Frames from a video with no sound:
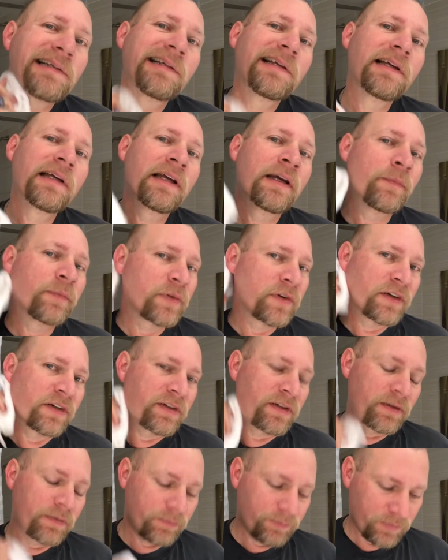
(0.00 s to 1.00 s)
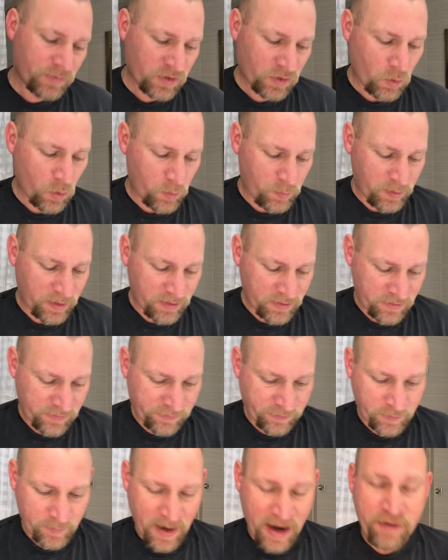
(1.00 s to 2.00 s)
Emperor scorpions
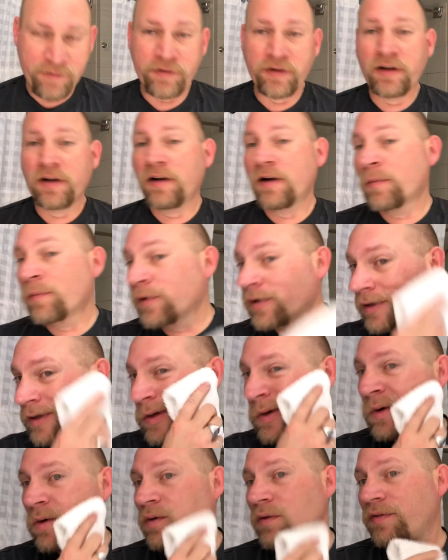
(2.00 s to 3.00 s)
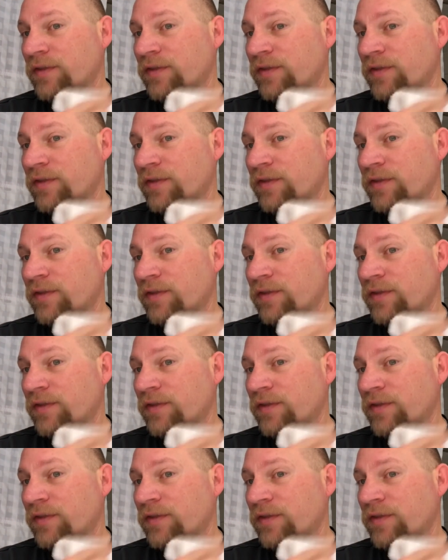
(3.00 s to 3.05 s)
from Africa are pretty cool.